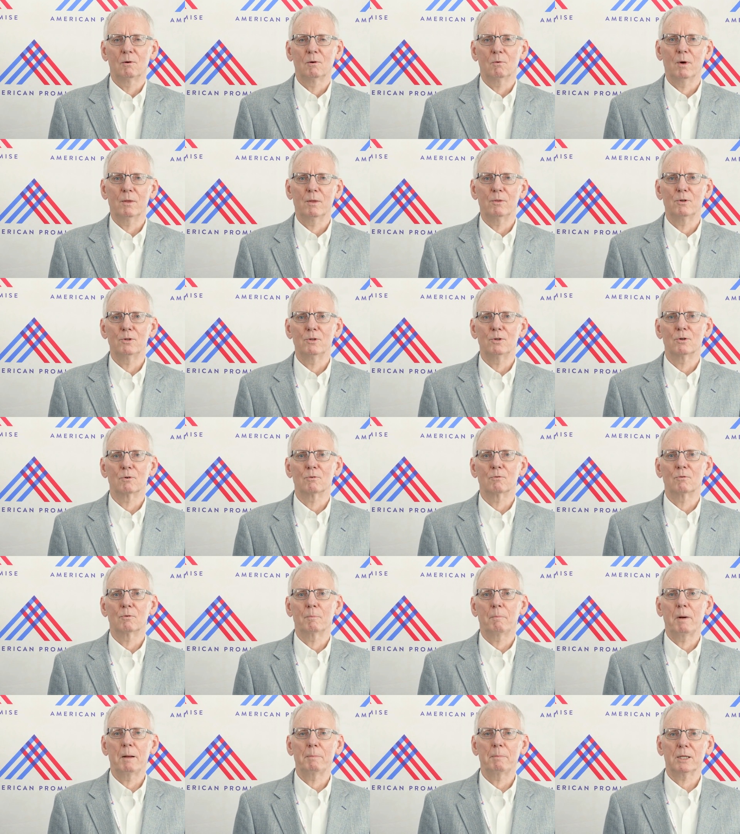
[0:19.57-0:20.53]
Whether you're
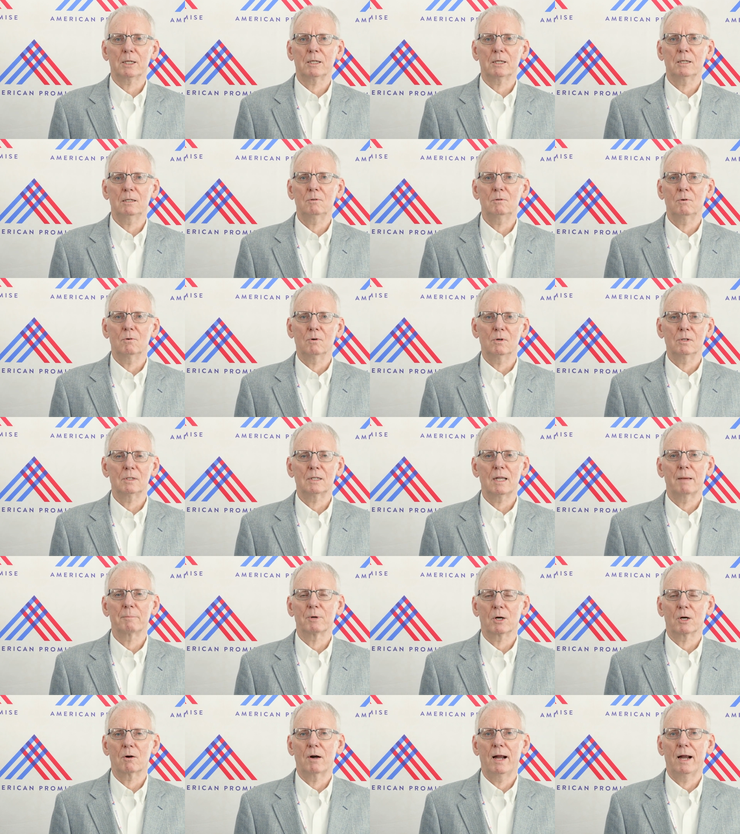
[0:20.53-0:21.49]
Republican or
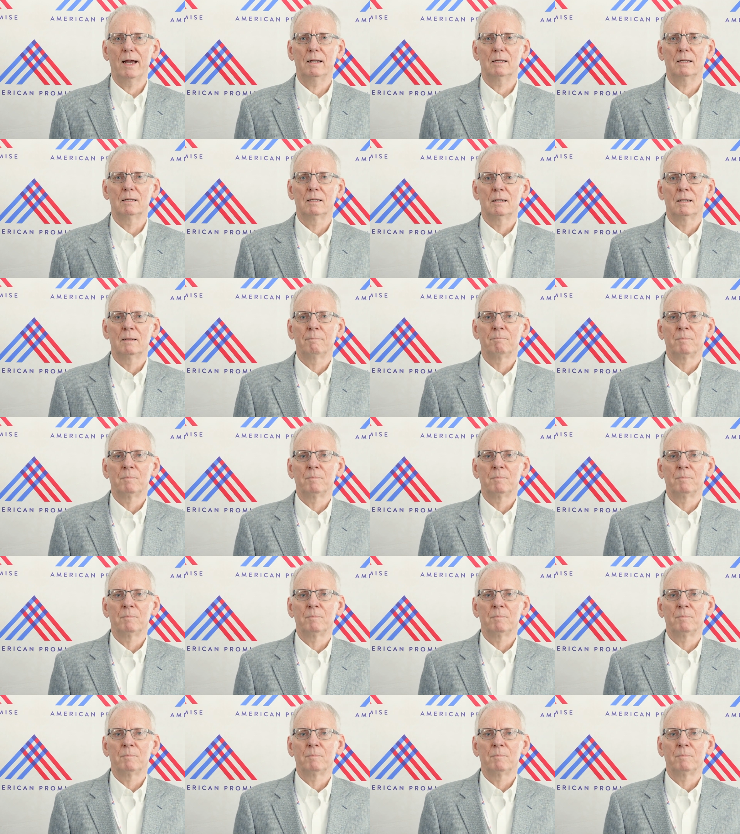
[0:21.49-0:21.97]
Democrat,